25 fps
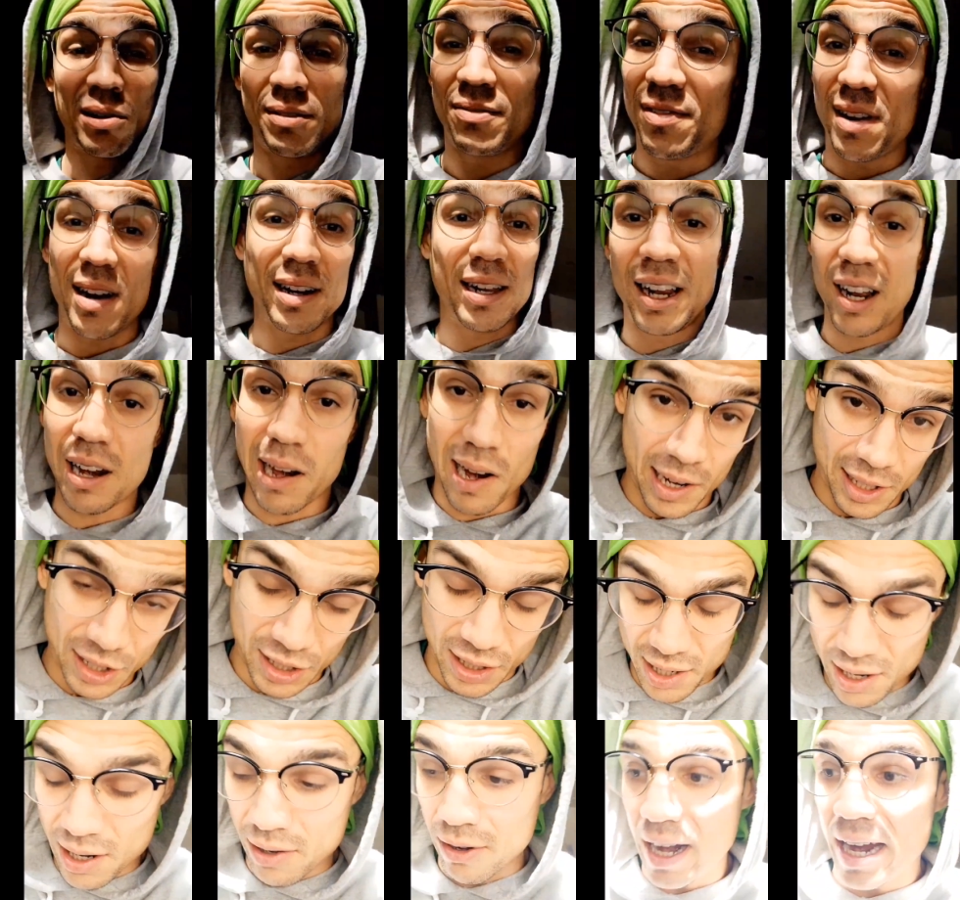are fucking
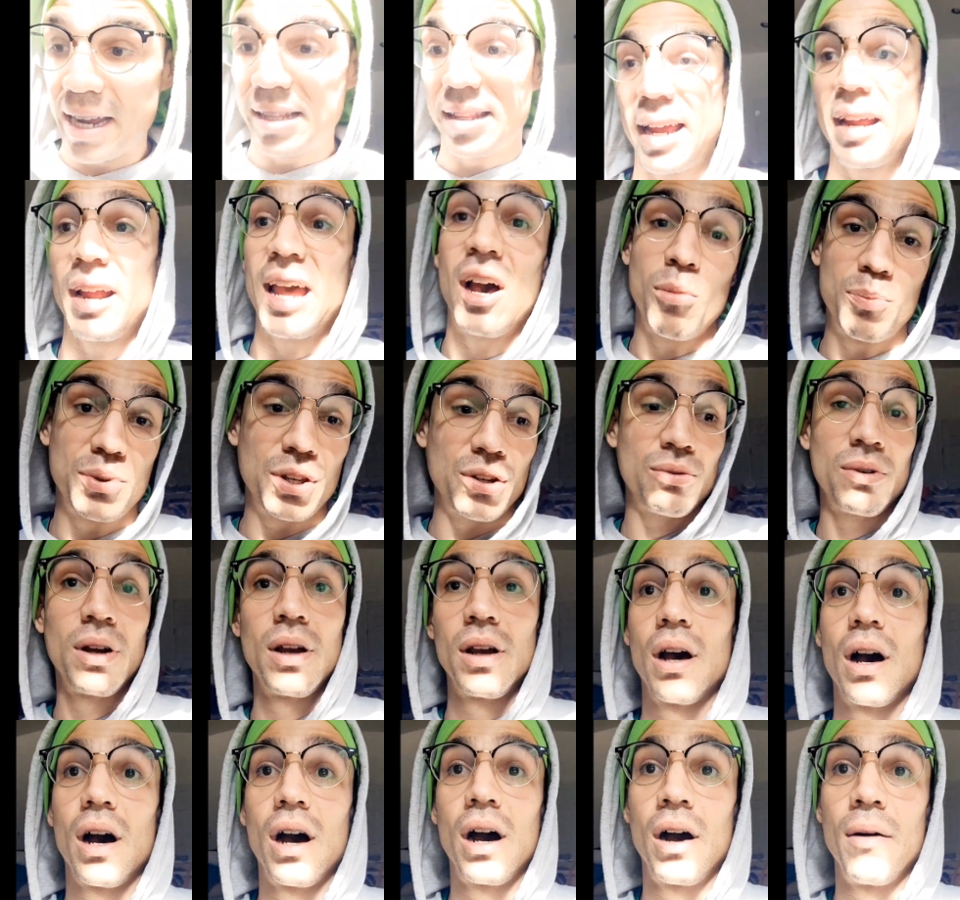clutch, all right? They help you
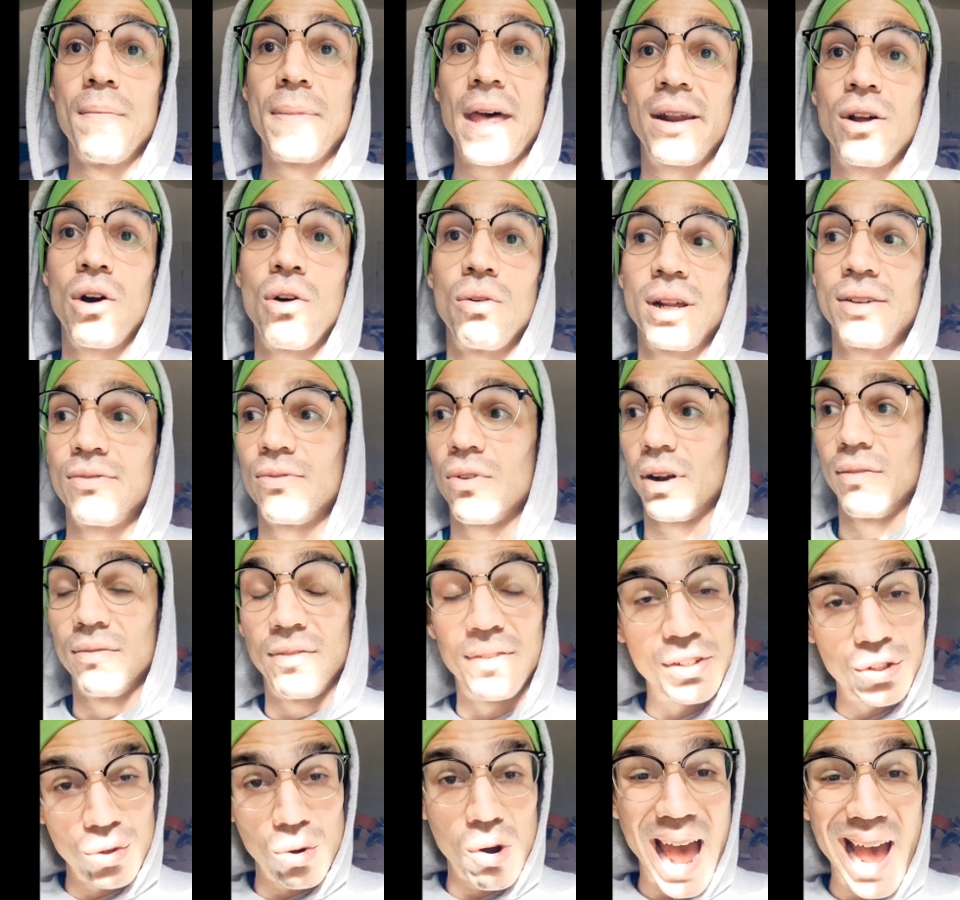not only for
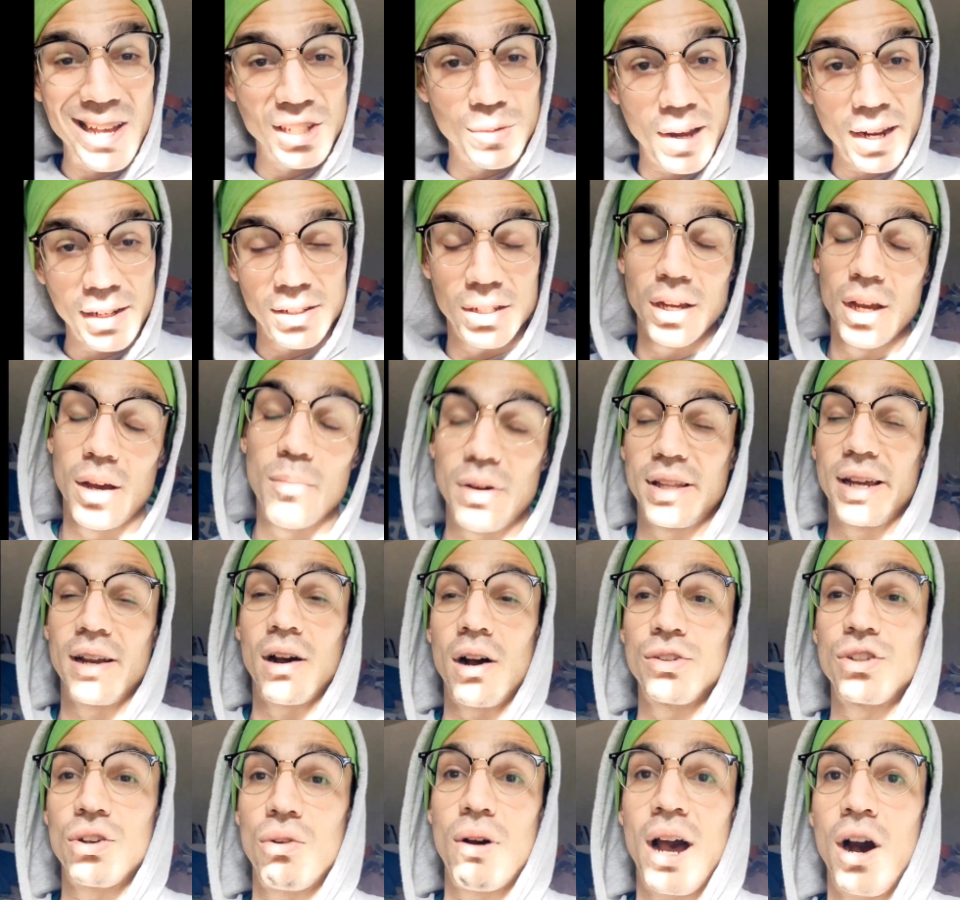a visual aspect, but
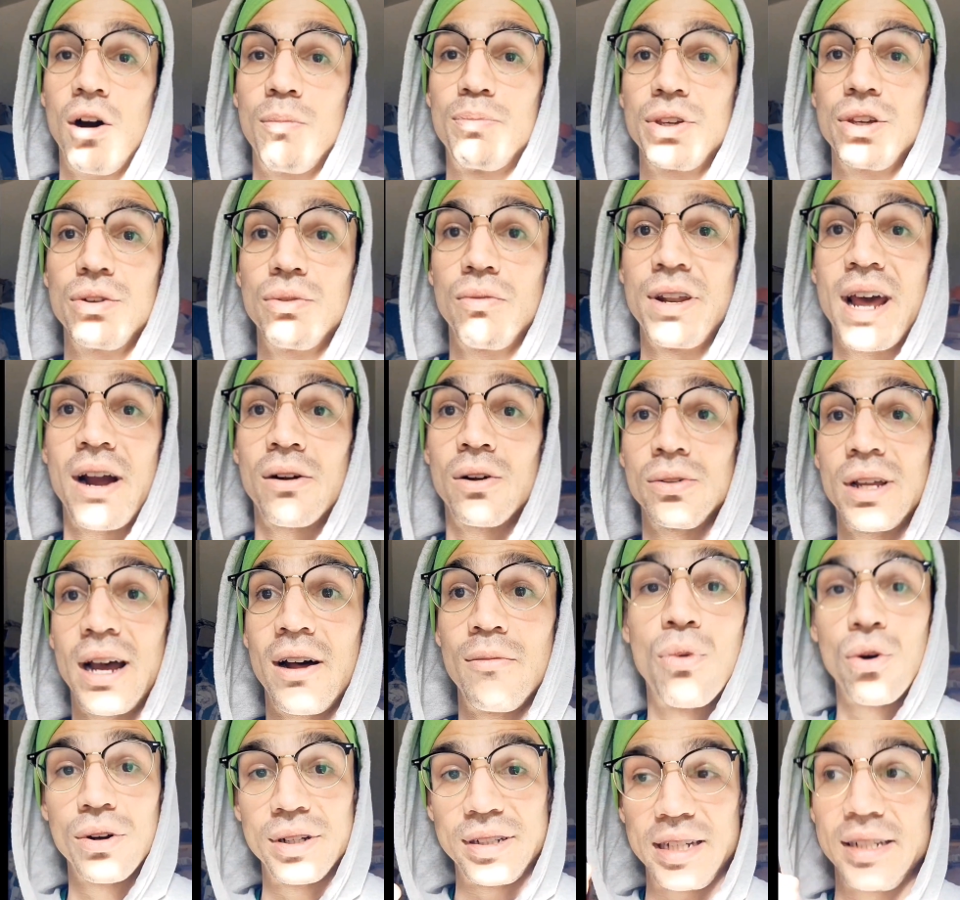they also help you narrow
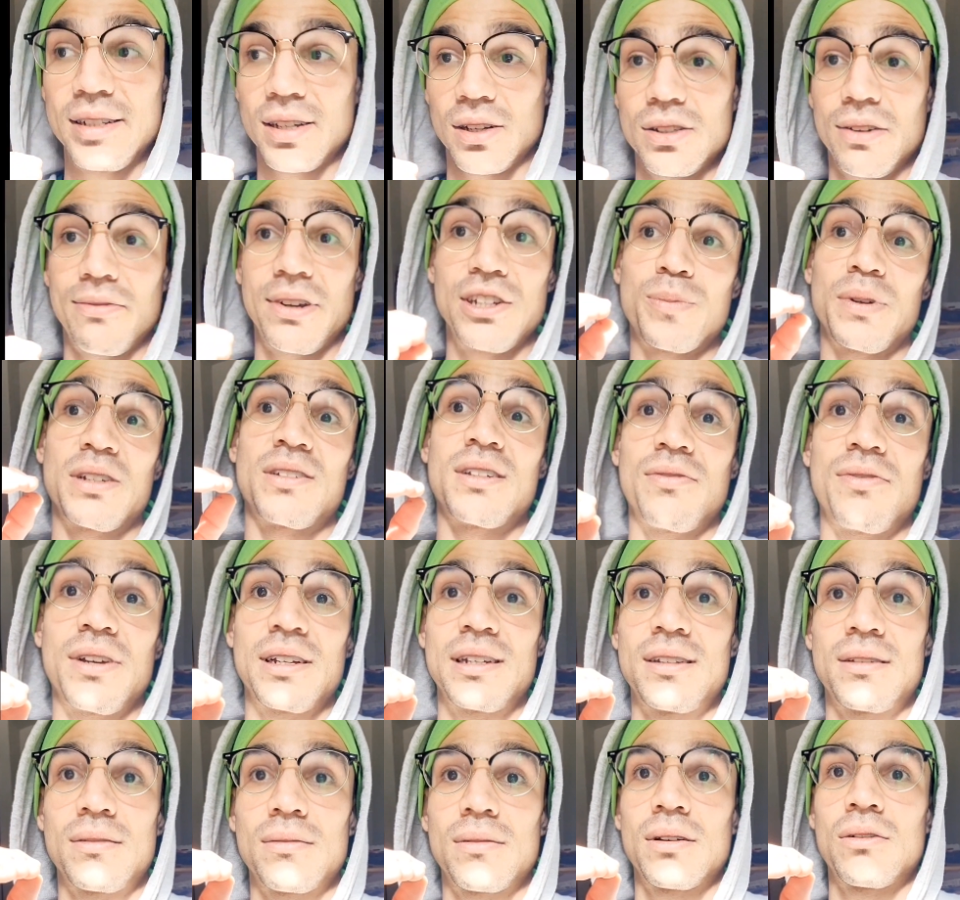down more details of a
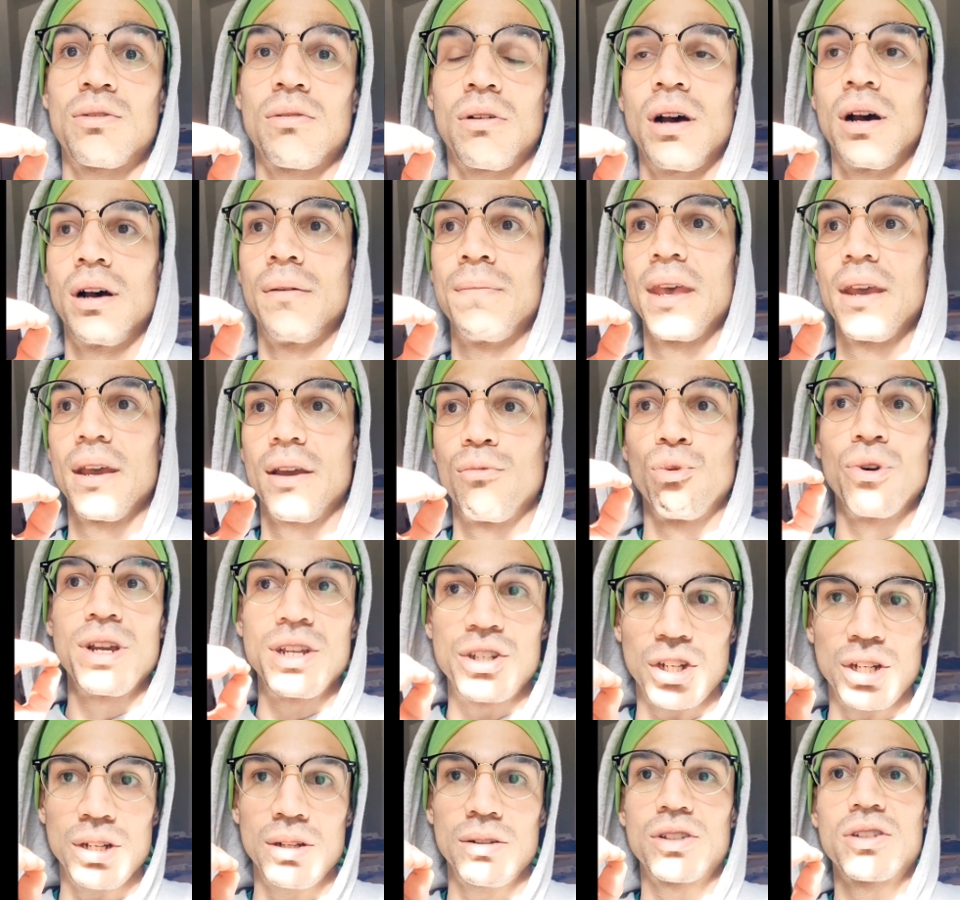specific
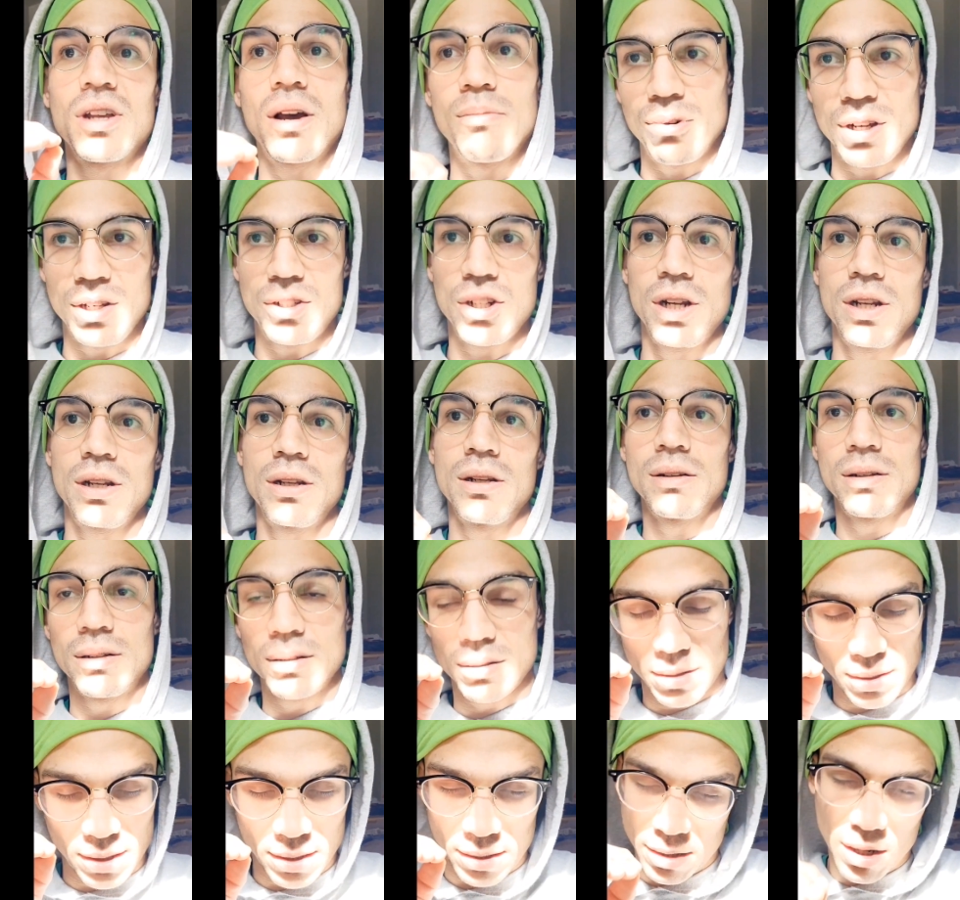region, sub-region,
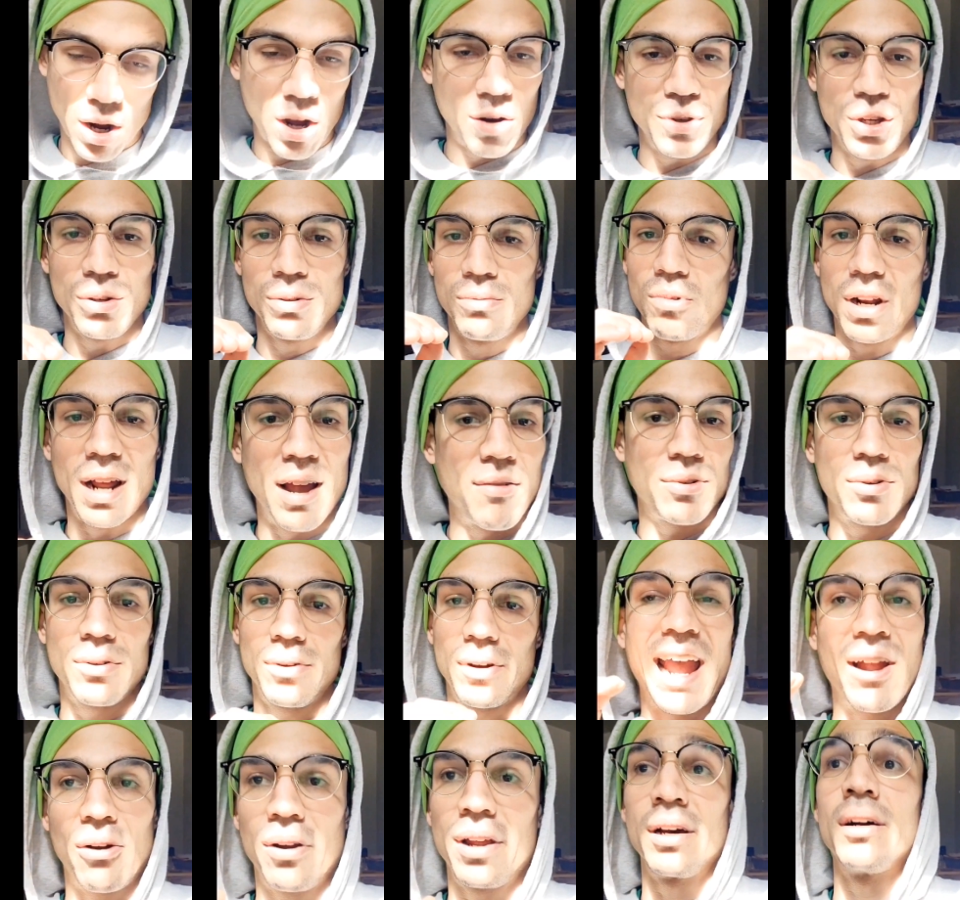commune,
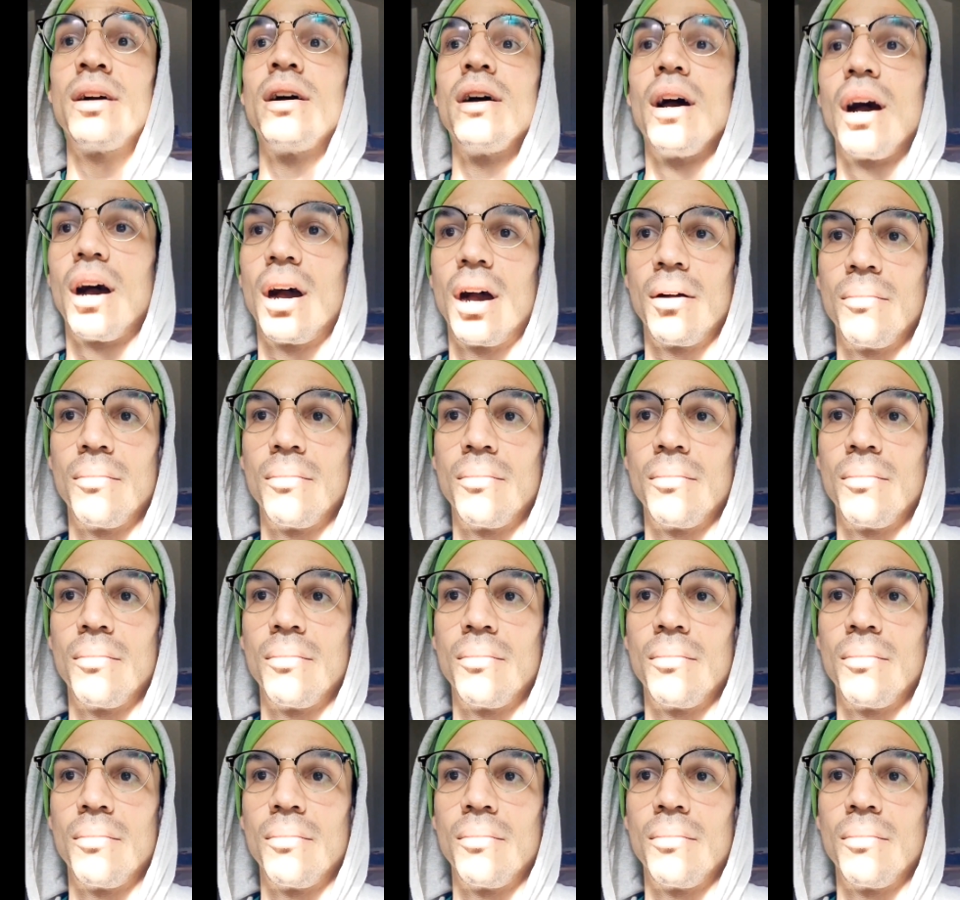whatever area.